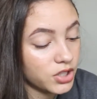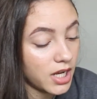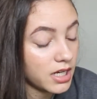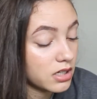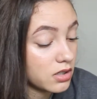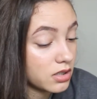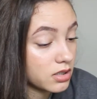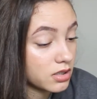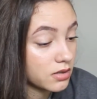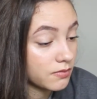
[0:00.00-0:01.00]
Jake
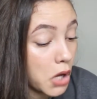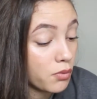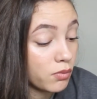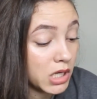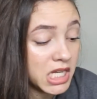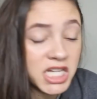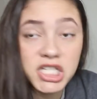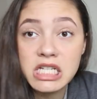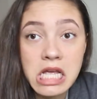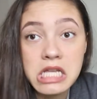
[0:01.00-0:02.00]
looks really
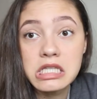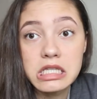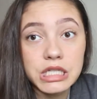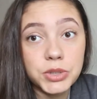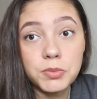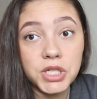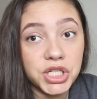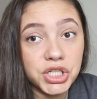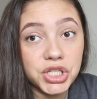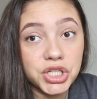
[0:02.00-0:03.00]
intense,
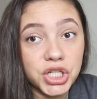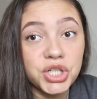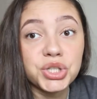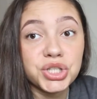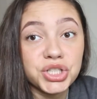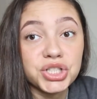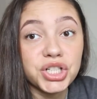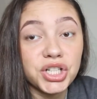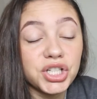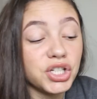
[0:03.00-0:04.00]
bitch. He looks
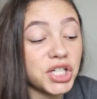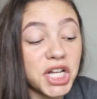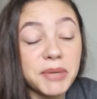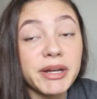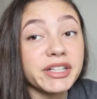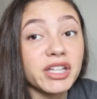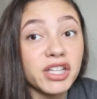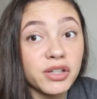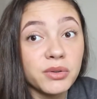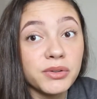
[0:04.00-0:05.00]
insane. He looks like he's about to
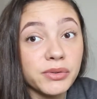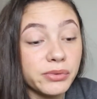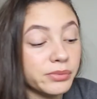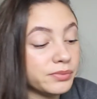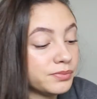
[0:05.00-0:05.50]
kill you.